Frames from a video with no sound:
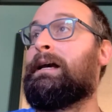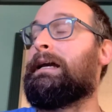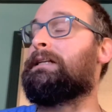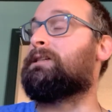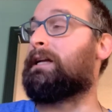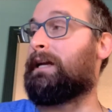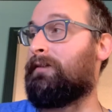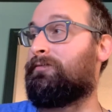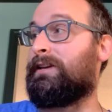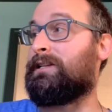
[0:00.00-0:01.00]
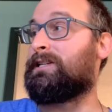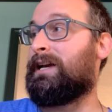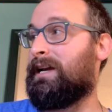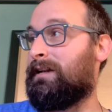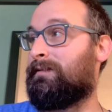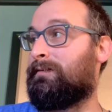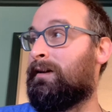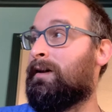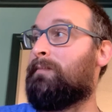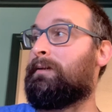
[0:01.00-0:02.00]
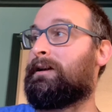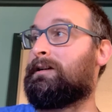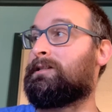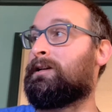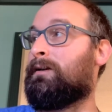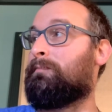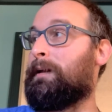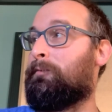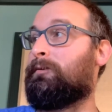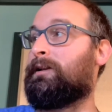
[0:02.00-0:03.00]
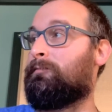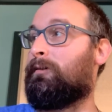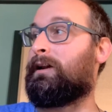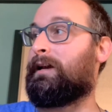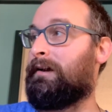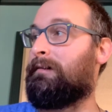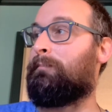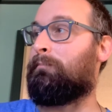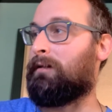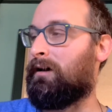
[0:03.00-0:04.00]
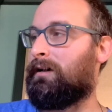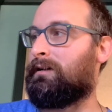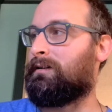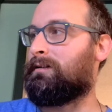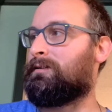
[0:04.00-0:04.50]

He's going to give things hidden because people didn't want to hear it blunt,